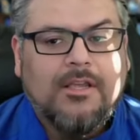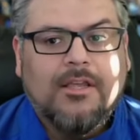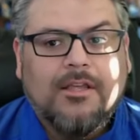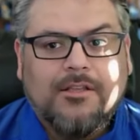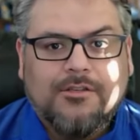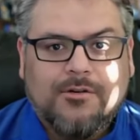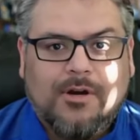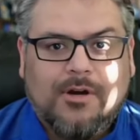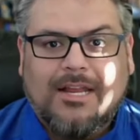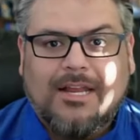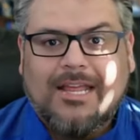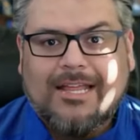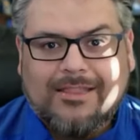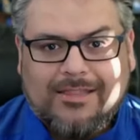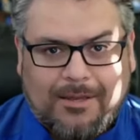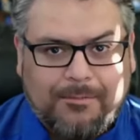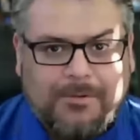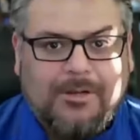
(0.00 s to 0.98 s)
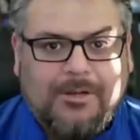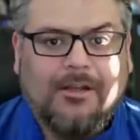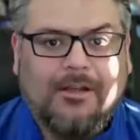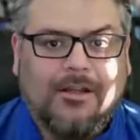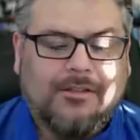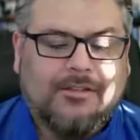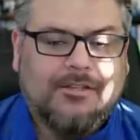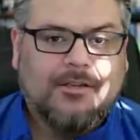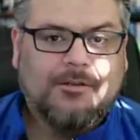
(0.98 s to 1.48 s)
trying to get them
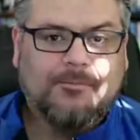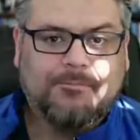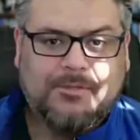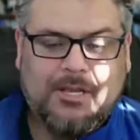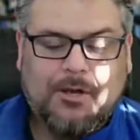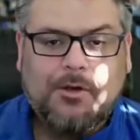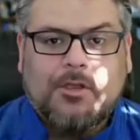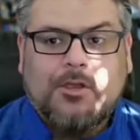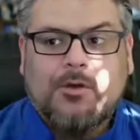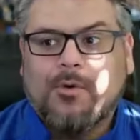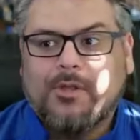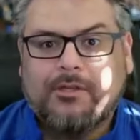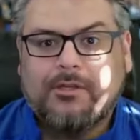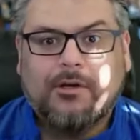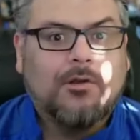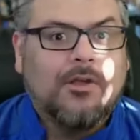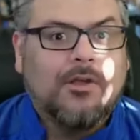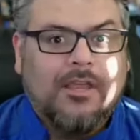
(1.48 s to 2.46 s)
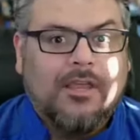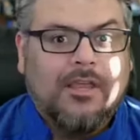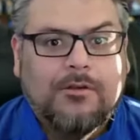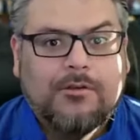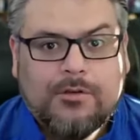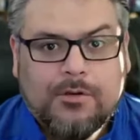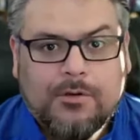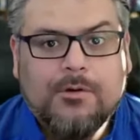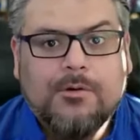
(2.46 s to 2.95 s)
to tell you what they're looking to
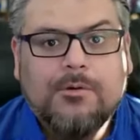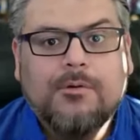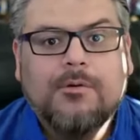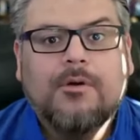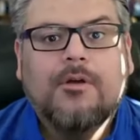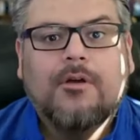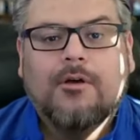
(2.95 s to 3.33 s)
do,